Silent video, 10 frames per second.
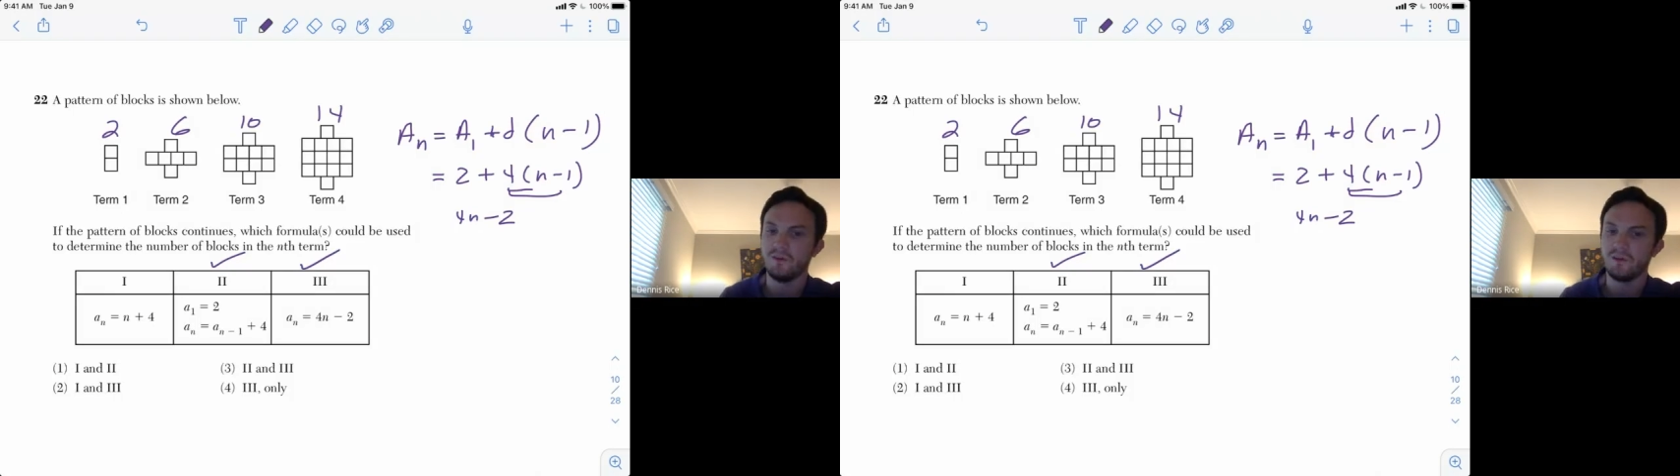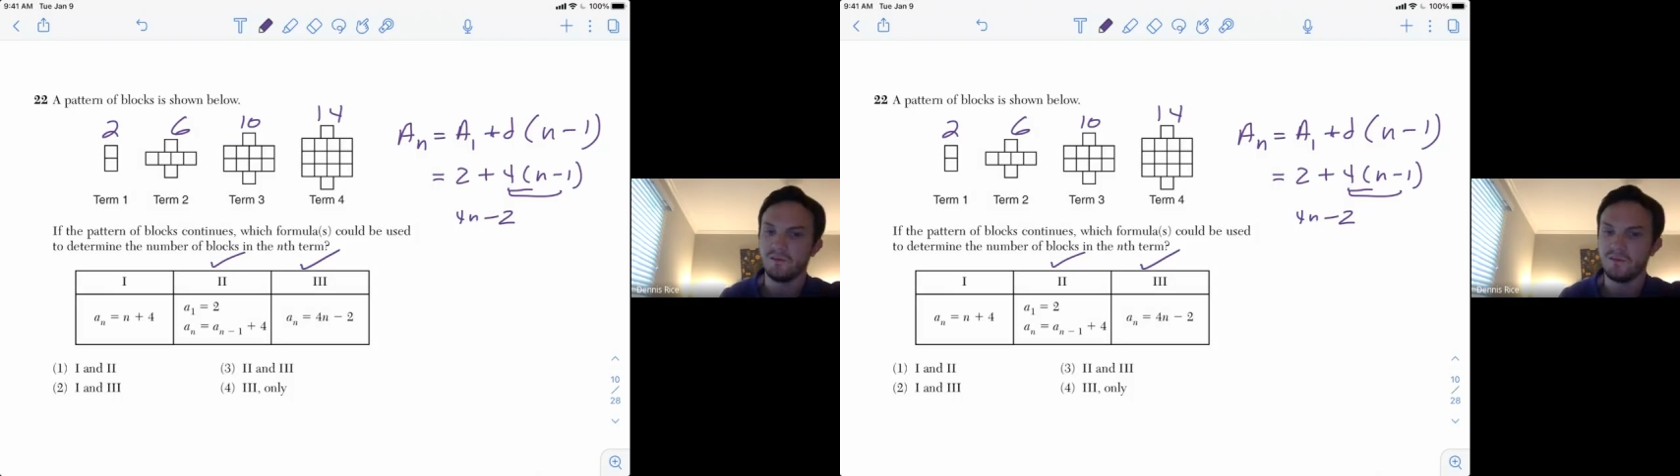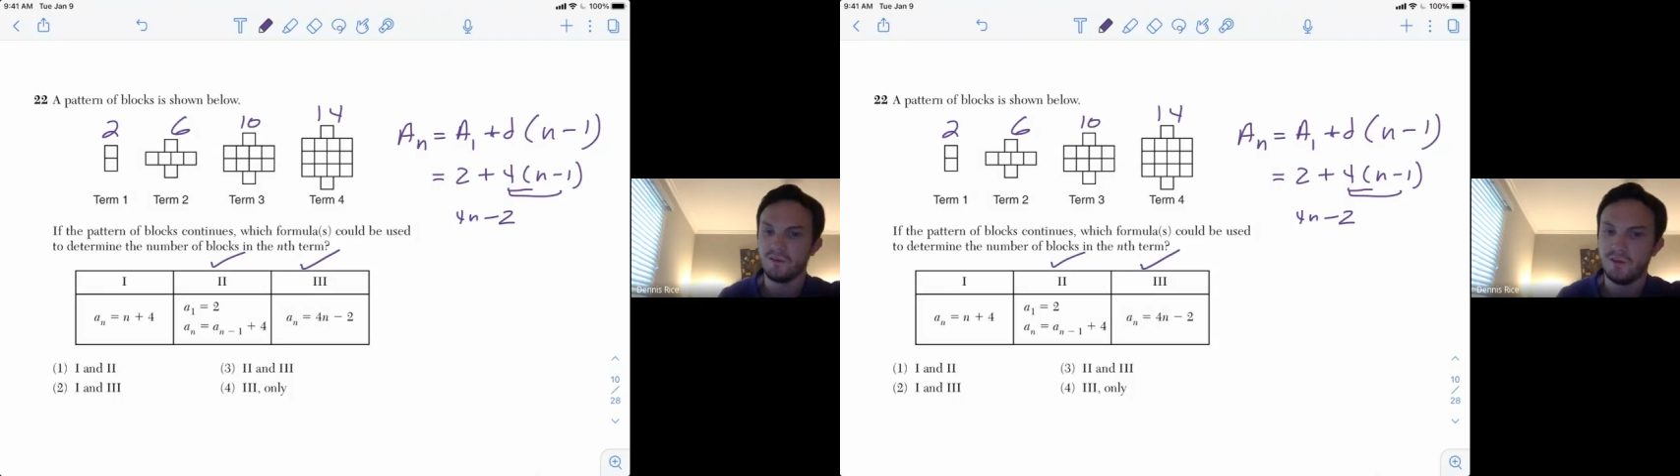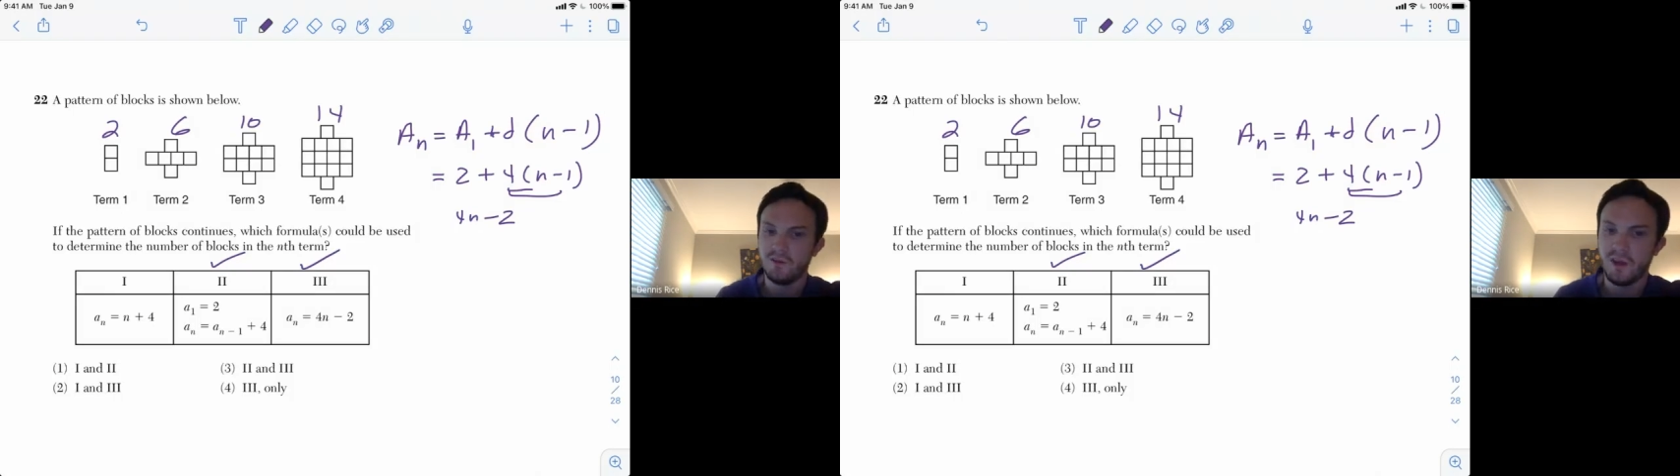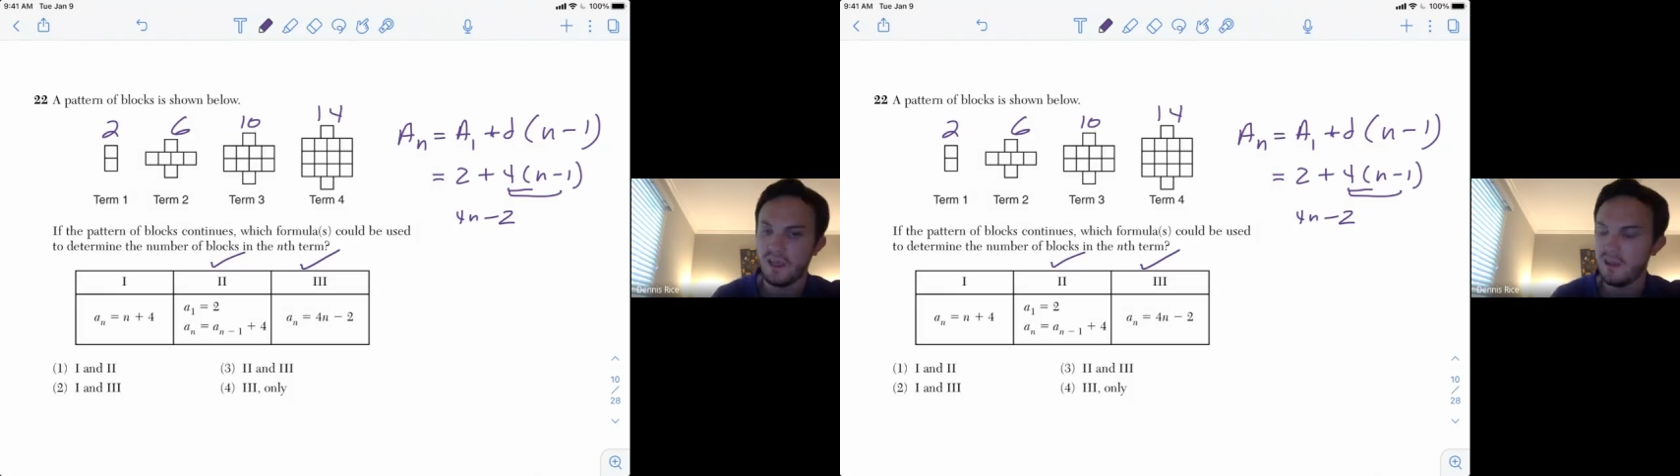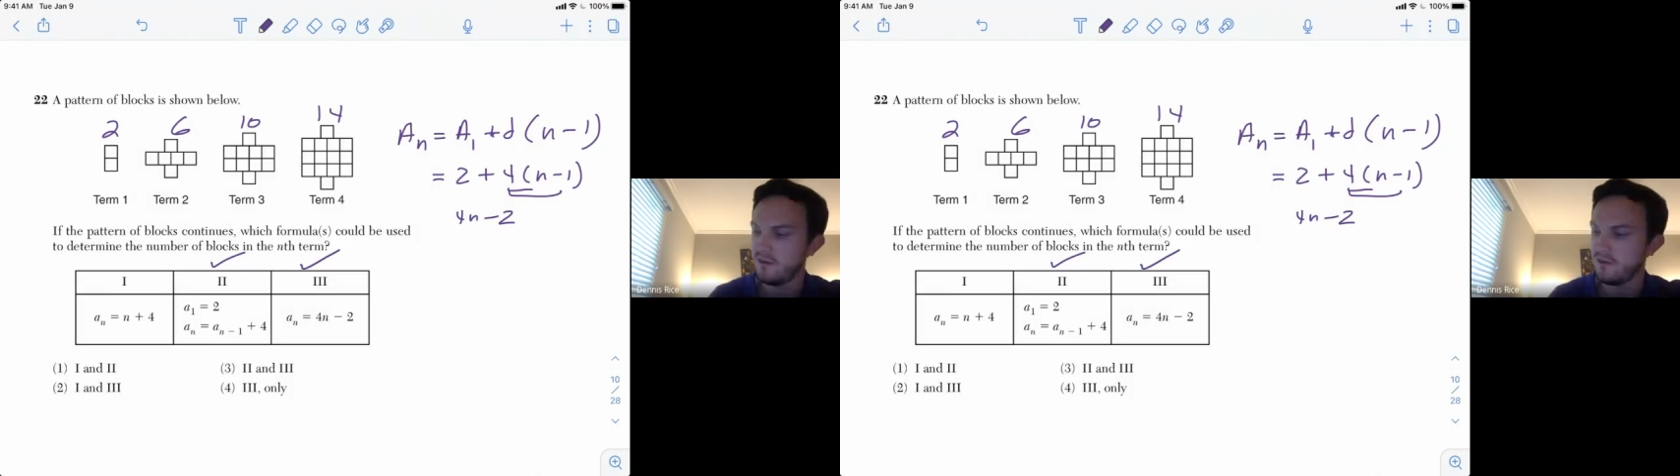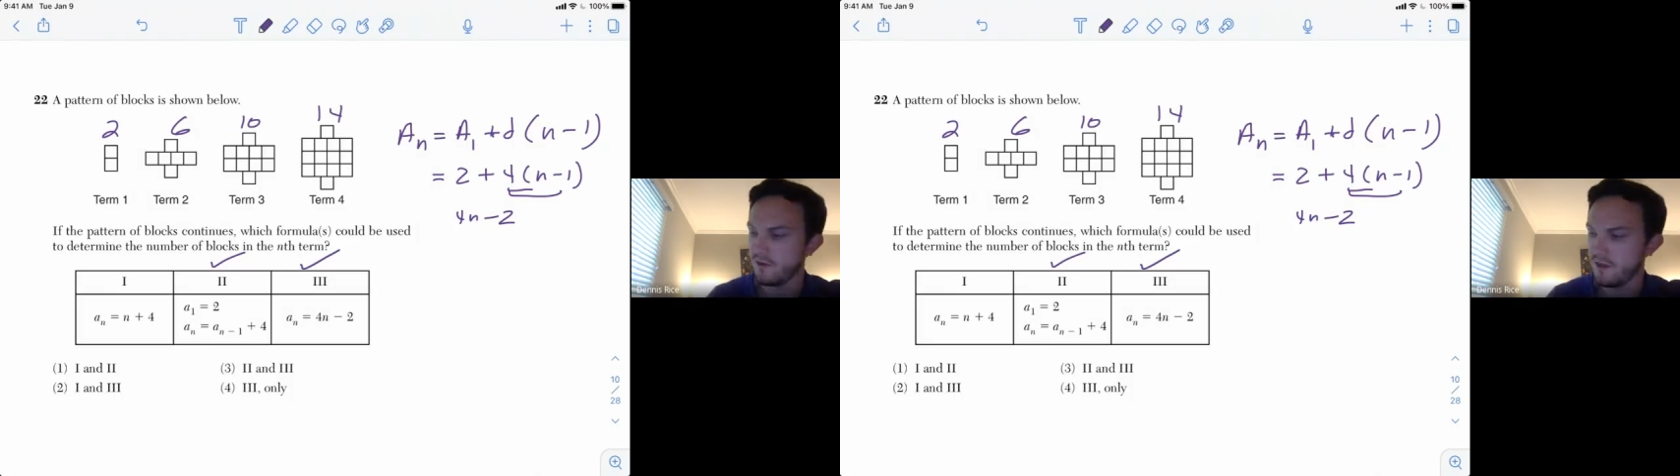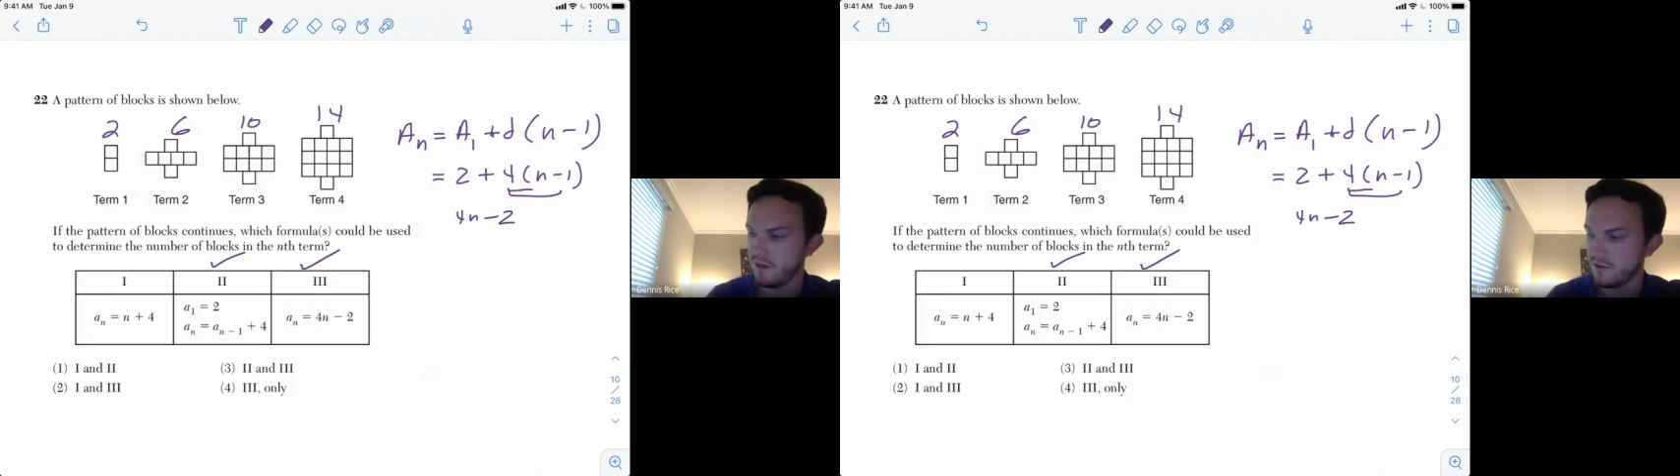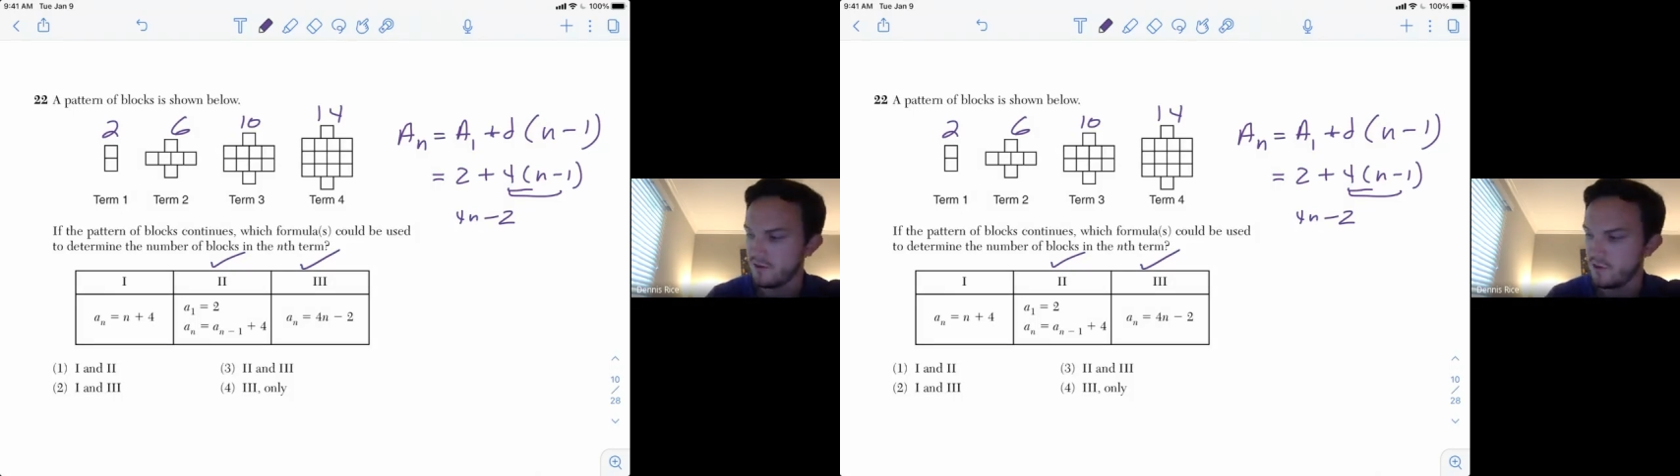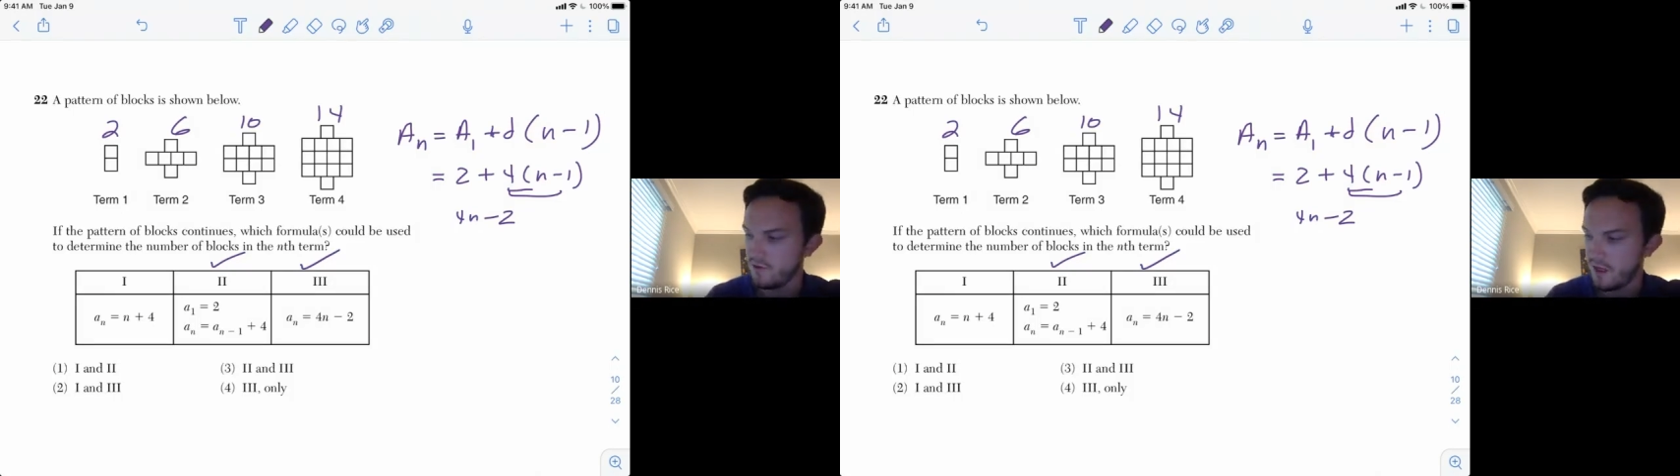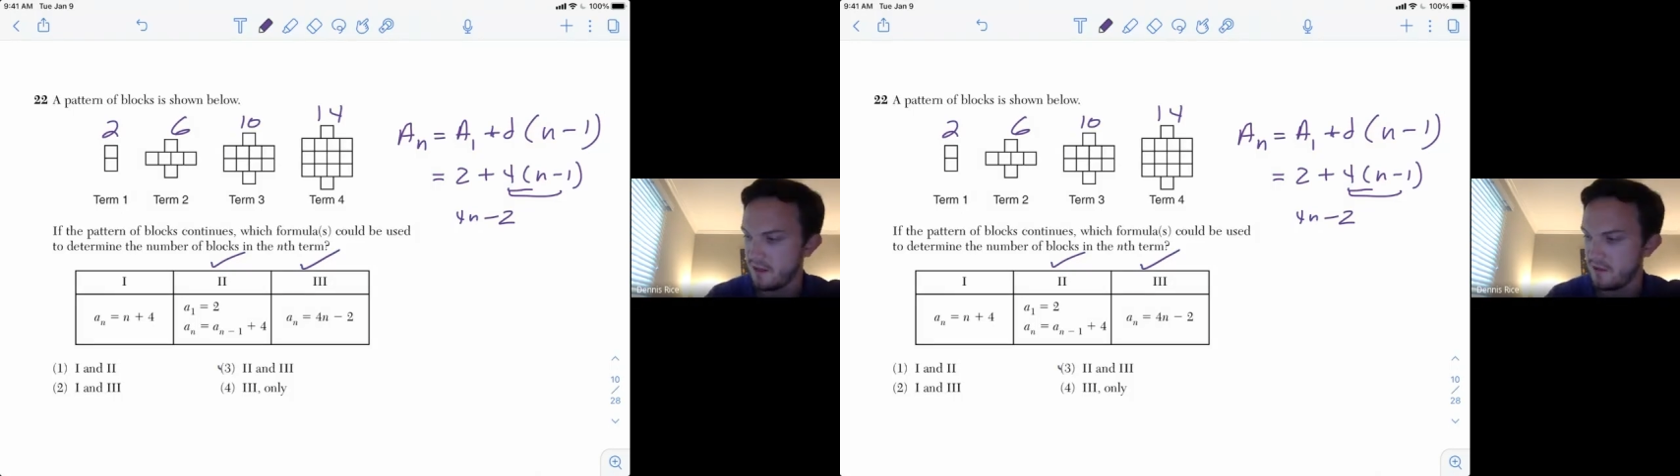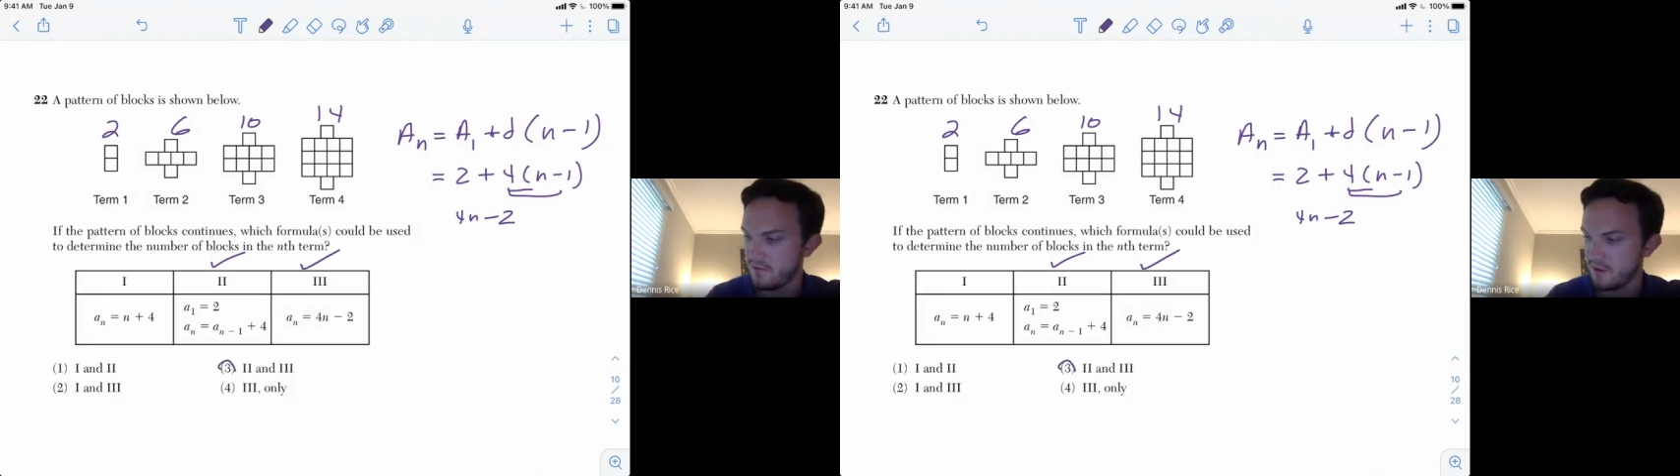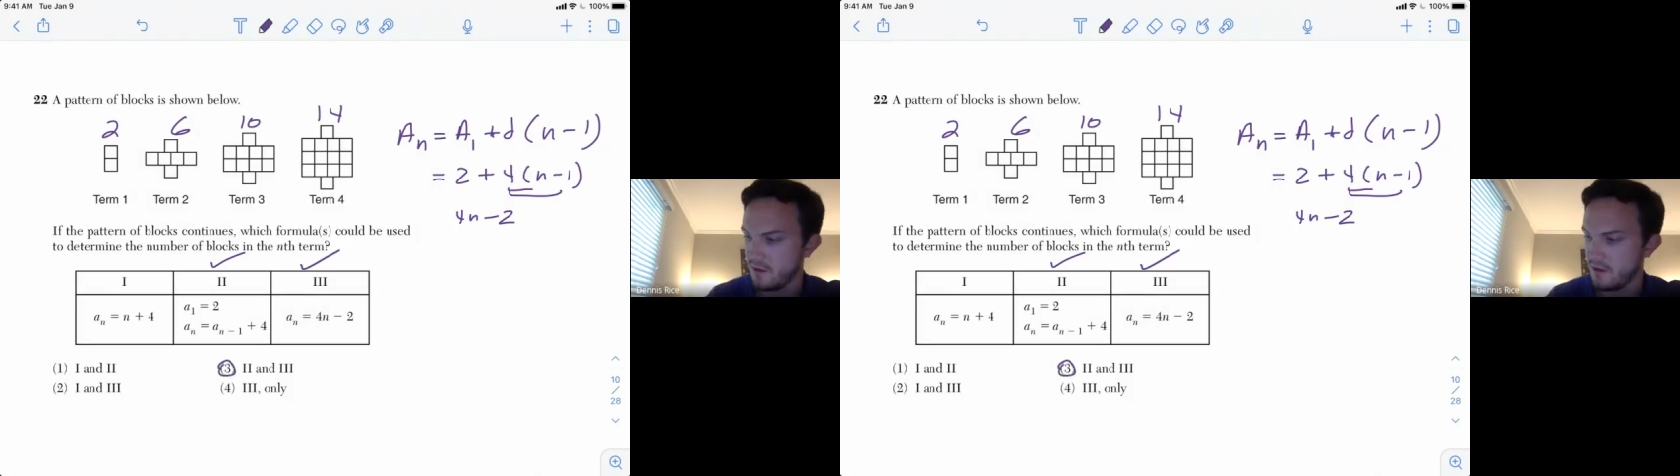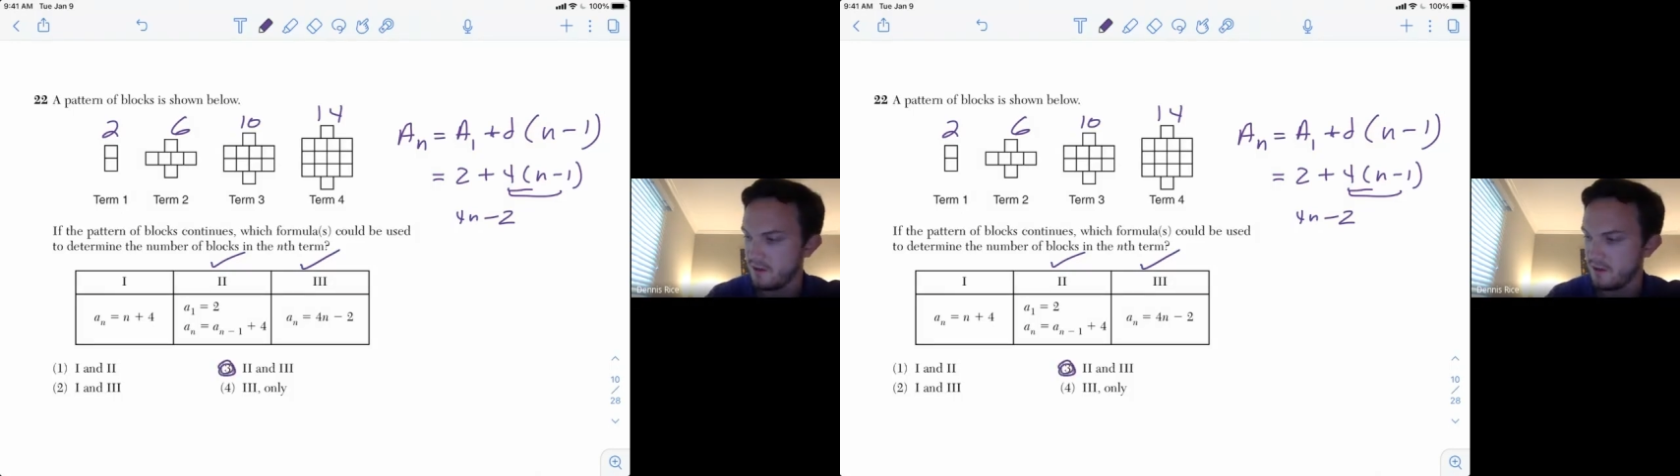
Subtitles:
So 2n3 here, 2n3.